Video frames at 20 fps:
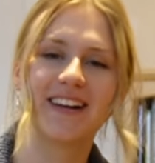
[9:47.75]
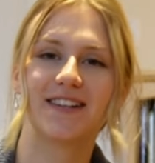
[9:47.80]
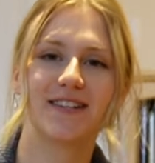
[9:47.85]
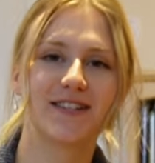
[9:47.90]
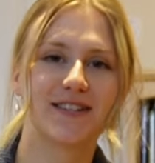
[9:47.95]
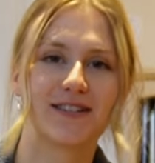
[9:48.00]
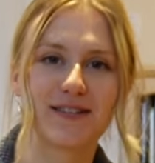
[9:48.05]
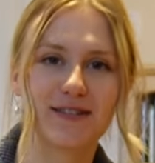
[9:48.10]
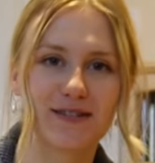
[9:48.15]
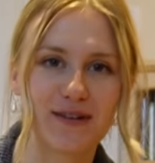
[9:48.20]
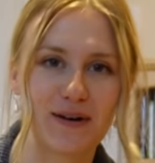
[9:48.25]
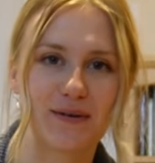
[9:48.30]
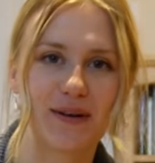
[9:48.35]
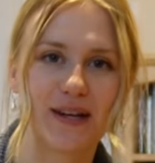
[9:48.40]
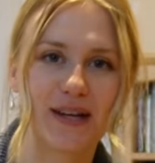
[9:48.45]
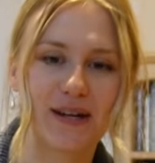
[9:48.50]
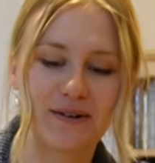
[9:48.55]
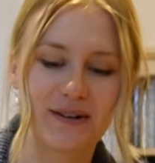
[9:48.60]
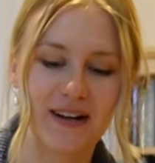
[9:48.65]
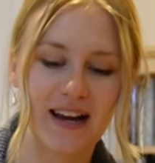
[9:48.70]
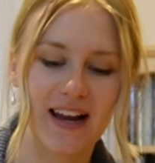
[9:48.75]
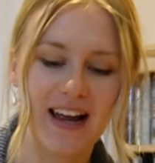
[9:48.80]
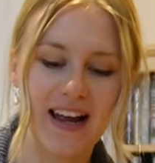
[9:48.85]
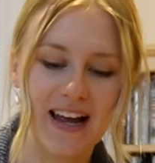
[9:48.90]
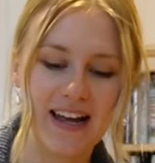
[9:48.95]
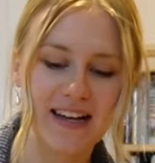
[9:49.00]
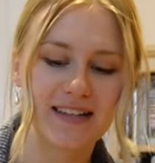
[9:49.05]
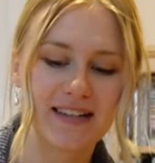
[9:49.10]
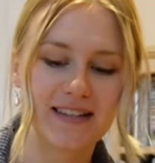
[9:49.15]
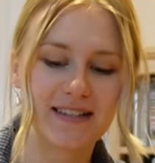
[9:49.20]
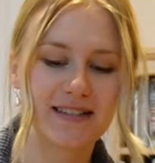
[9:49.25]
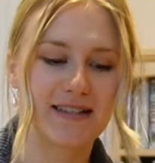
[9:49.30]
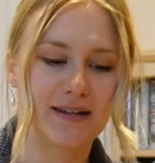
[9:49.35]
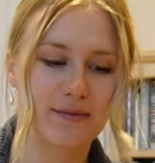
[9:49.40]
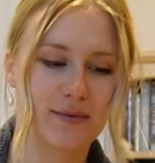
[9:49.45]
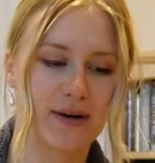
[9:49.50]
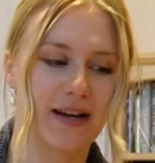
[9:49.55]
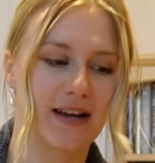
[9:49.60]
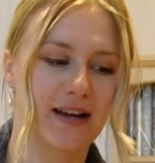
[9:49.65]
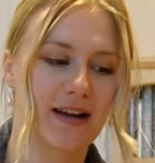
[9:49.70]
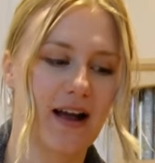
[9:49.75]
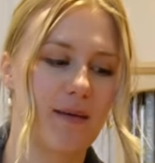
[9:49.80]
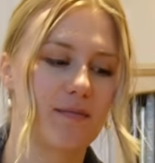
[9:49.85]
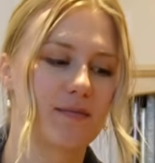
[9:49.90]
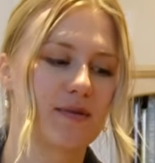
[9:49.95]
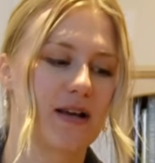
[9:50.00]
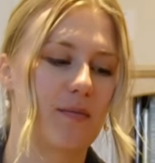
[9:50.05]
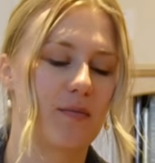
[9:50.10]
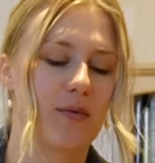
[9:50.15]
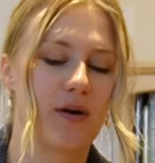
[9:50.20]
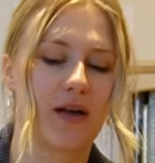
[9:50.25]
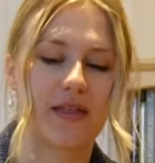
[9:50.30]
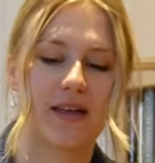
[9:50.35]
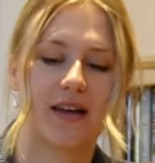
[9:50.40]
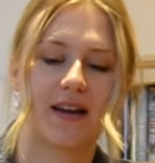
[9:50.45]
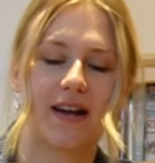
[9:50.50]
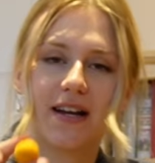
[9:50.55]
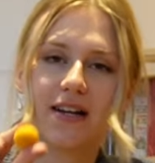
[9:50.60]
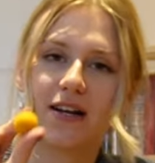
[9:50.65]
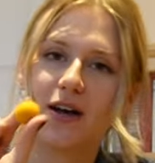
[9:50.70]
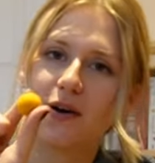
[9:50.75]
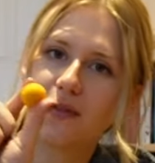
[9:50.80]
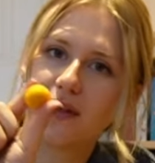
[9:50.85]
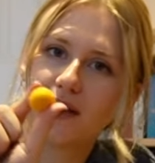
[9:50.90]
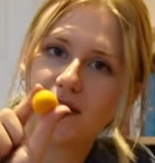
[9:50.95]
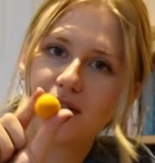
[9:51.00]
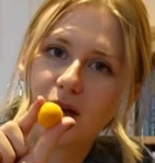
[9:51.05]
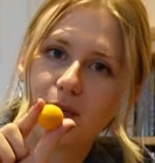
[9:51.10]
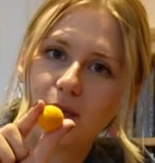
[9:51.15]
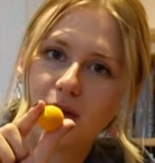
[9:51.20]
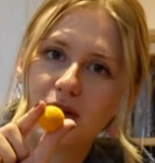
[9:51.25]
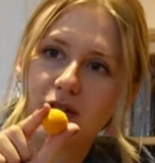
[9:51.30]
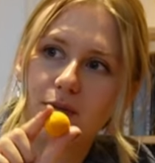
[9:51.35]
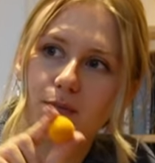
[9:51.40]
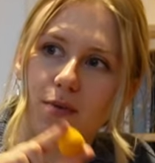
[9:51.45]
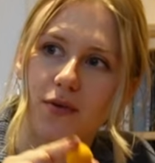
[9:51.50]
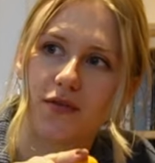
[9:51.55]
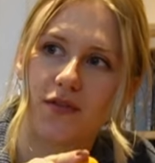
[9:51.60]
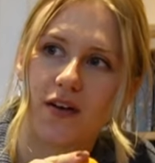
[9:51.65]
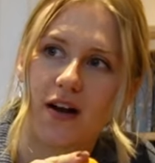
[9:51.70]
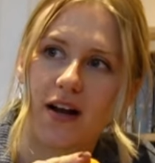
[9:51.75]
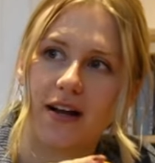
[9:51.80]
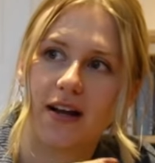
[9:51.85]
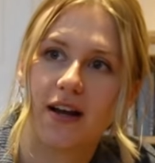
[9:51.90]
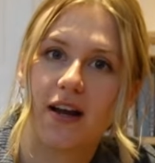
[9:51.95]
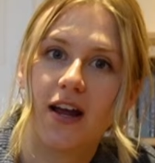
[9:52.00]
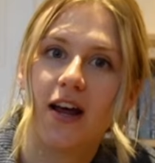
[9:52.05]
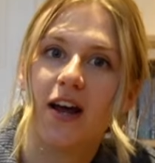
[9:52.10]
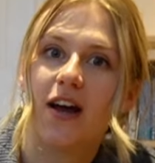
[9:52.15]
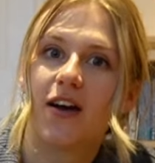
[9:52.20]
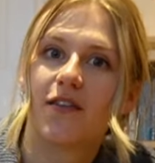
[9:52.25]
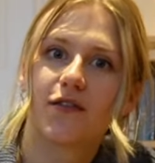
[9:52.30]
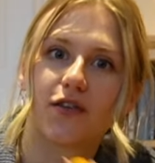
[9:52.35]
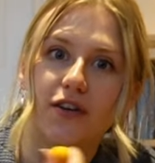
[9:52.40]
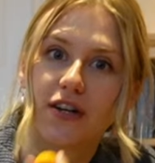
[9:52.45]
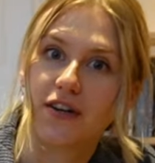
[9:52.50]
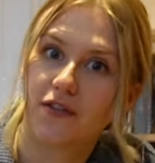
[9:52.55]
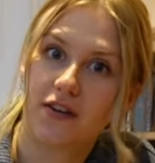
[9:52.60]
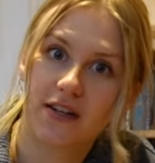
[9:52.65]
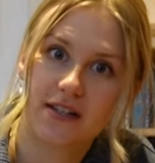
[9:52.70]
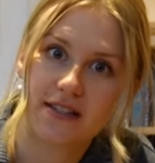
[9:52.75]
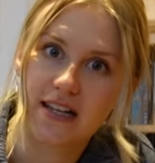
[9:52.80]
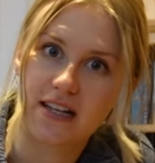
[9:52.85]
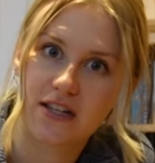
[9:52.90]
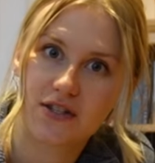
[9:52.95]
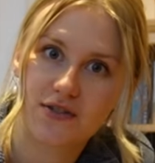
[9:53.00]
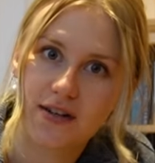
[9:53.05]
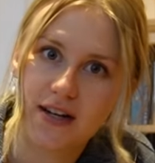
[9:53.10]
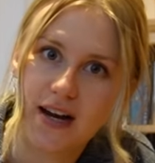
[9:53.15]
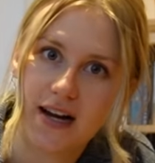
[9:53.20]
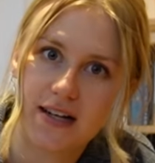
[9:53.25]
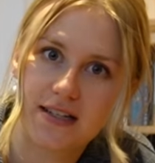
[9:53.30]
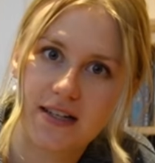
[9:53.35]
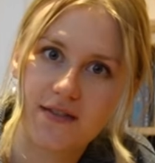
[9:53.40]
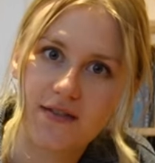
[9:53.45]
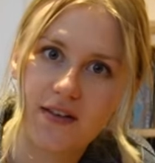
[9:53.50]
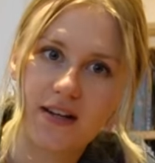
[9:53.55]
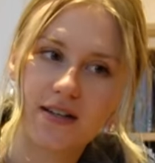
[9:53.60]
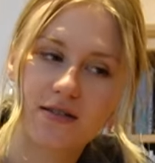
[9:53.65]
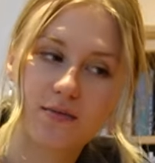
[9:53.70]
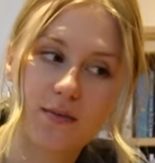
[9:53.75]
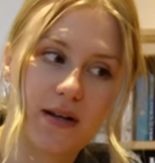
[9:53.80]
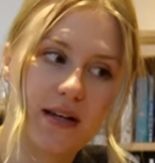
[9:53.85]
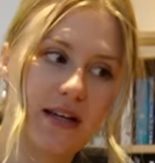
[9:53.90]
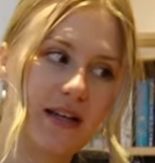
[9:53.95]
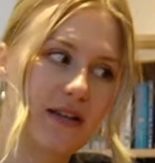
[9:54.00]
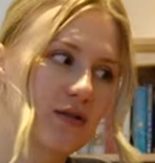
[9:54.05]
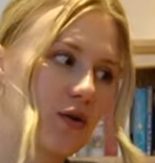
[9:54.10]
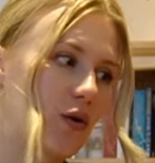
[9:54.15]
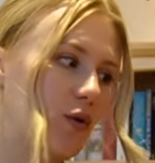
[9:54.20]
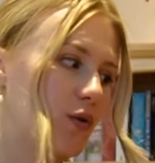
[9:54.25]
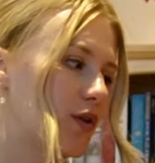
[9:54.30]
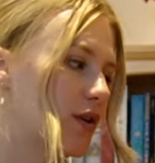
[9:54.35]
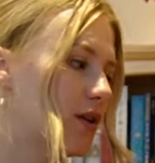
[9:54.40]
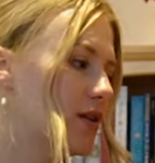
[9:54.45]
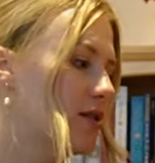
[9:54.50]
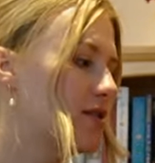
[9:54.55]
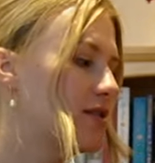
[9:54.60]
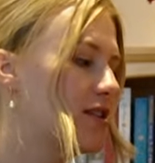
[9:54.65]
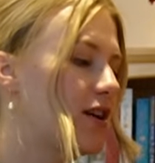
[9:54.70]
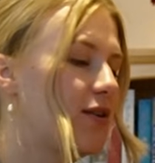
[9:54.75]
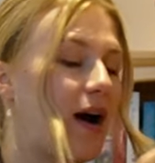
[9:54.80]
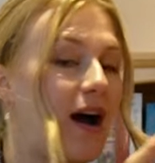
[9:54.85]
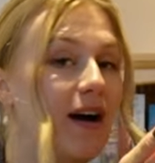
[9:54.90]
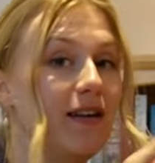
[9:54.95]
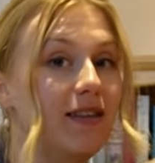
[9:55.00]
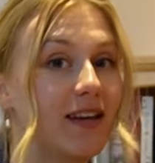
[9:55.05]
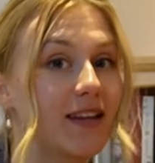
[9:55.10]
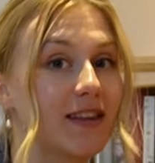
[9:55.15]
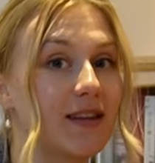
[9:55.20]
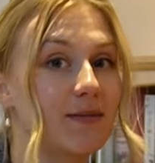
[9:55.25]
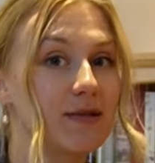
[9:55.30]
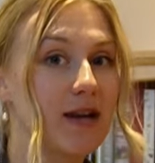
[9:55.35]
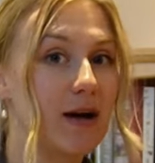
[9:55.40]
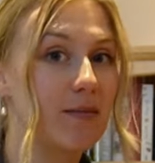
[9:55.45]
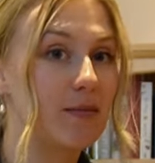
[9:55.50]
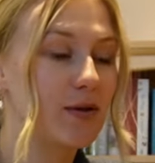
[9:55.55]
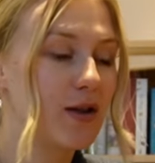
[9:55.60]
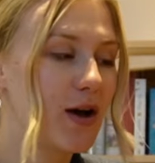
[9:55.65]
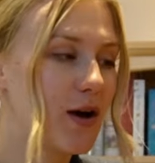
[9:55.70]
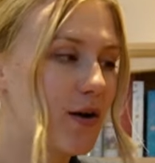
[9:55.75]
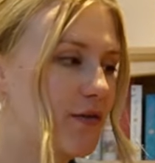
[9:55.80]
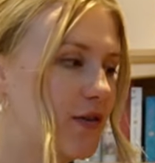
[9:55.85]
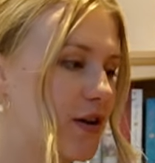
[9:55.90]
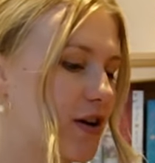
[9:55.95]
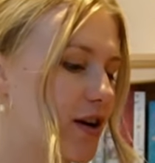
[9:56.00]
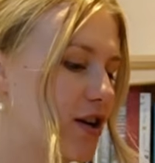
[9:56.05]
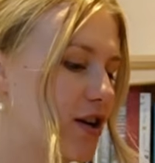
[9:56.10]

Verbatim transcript: it's just so cute to see what he comes up with. And I know that they'll be super fun for different sensory activities when he's older. So I'll link them down below if you're